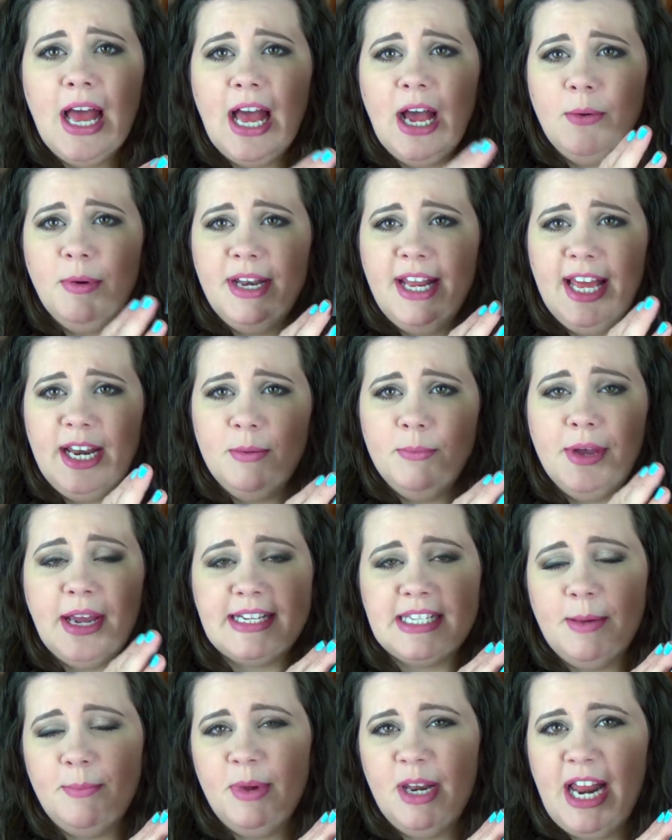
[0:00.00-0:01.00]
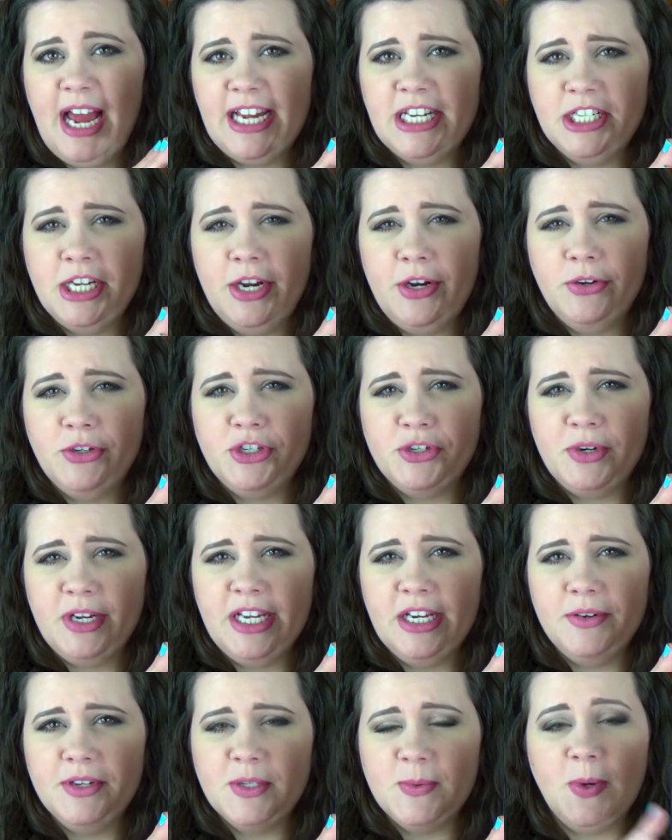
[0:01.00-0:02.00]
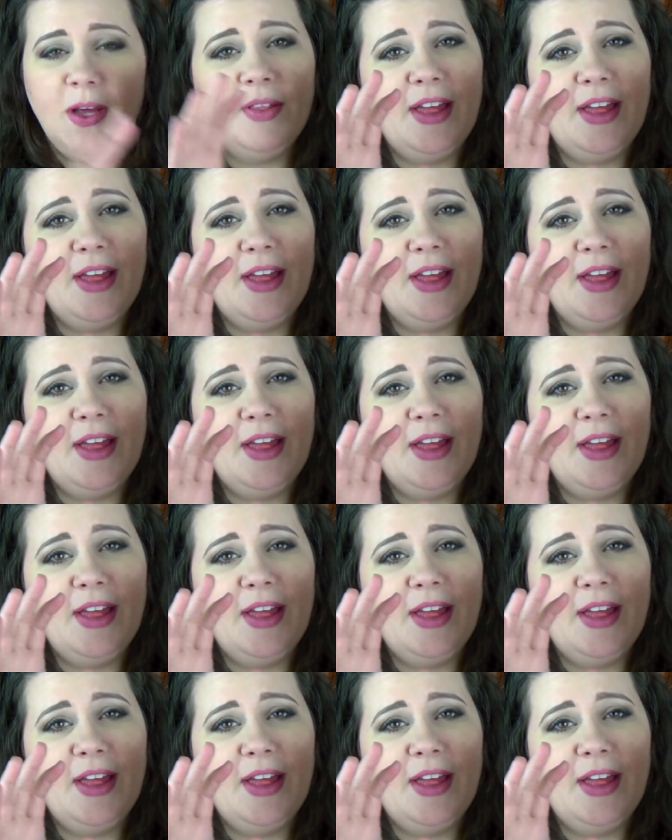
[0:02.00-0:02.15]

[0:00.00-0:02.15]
I went ahead and picked up an eyeshadow trio as well.